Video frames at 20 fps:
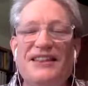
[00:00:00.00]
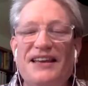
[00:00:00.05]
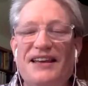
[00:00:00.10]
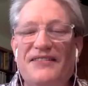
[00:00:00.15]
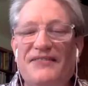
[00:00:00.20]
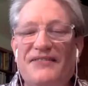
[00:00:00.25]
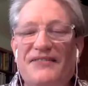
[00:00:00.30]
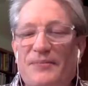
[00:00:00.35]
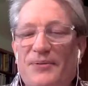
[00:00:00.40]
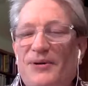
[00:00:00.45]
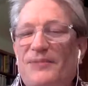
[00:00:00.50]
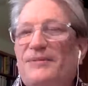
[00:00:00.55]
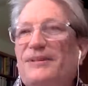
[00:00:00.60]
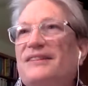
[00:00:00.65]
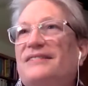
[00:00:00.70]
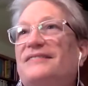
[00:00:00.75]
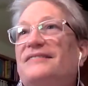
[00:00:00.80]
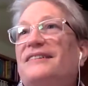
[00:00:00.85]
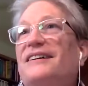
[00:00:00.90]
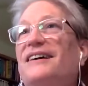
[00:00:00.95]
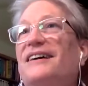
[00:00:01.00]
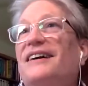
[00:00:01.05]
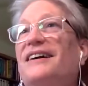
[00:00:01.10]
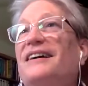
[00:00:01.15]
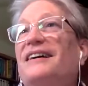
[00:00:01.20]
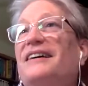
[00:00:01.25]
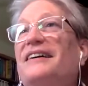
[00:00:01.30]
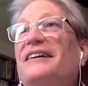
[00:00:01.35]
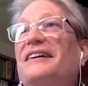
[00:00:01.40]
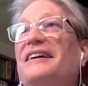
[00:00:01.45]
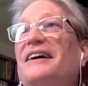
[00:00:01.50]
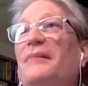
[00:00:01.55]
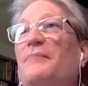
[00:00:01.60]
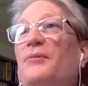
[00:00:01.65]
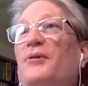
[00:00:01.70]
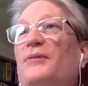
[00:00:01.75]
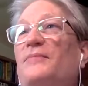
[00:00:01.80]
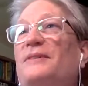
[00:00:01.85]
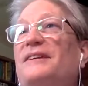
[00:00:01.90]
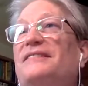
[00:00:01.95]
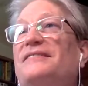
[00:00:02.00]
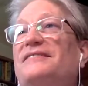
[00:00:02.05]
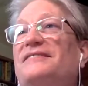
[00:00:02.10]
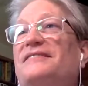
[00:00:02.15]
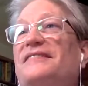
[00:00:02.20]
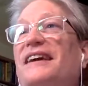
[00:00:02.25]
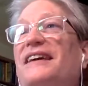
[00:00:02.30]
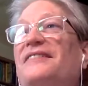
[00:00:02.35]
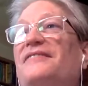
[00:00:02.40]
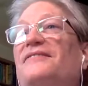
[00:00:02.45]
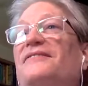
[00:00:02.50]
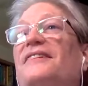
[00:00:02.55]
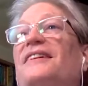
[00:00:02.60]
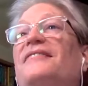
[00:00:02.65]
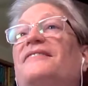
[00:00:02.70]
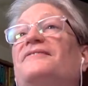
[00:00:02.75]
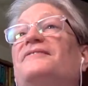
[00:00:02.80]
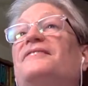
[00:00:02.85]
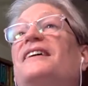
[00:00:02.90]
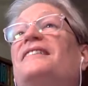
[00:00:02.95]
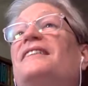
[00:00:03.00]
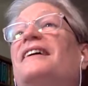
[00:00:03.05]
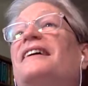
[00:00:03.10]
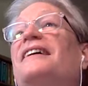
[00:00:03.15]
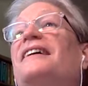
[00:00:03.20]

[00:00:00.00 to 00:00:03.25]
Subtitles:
in a permanent state of jet lag.